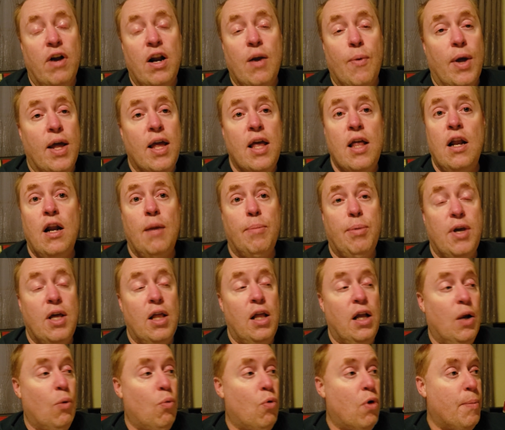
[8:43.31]
Anyway, he ended up
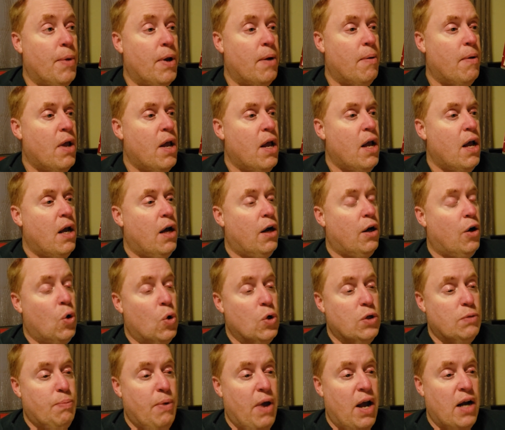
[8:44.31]
killing a woman,
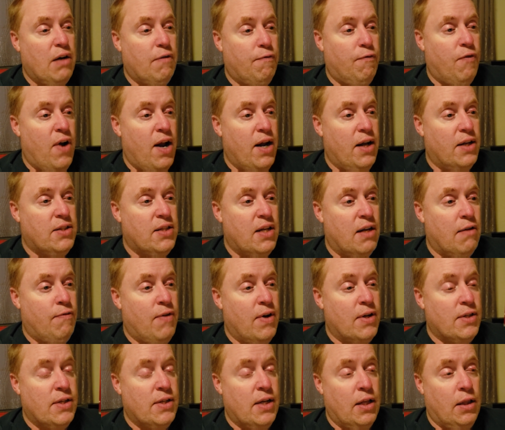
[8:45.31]
goes back to Frankenstein, and
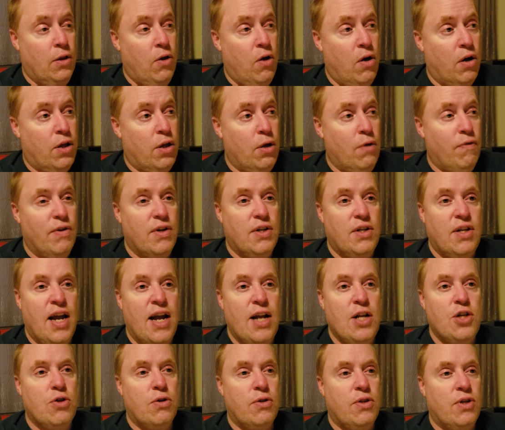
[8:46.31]
Frankenstein said, look, you've
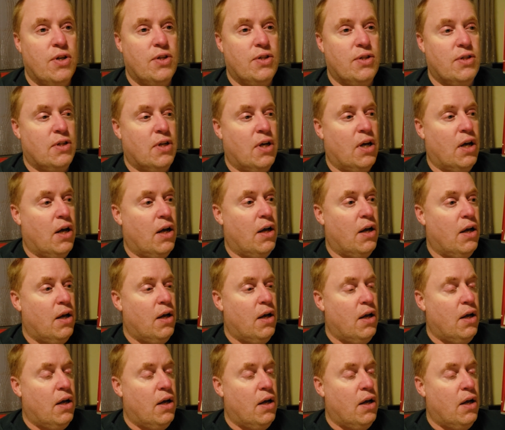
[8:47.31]
endangered this uh,